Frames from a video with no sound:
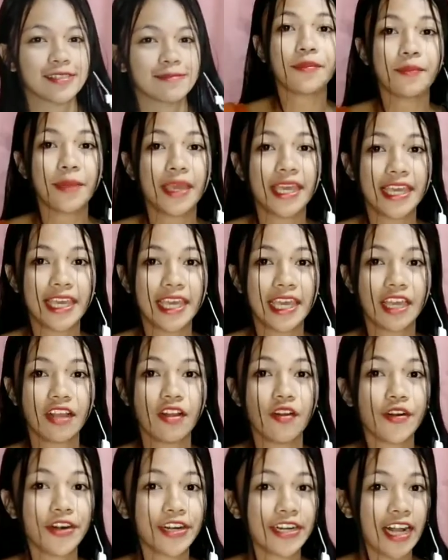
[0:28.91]
In making
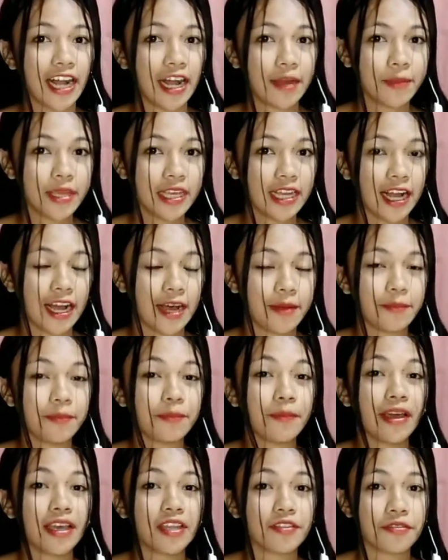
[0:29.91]
or coming
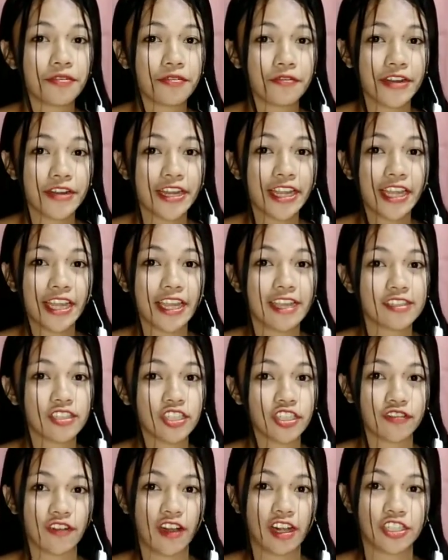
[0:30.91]
up my 3
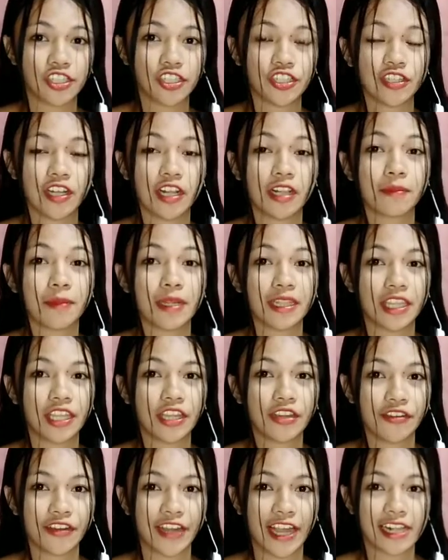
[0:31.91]
instructional
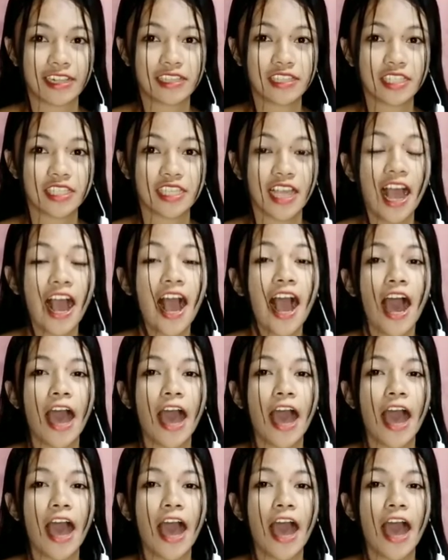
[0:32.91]
materials,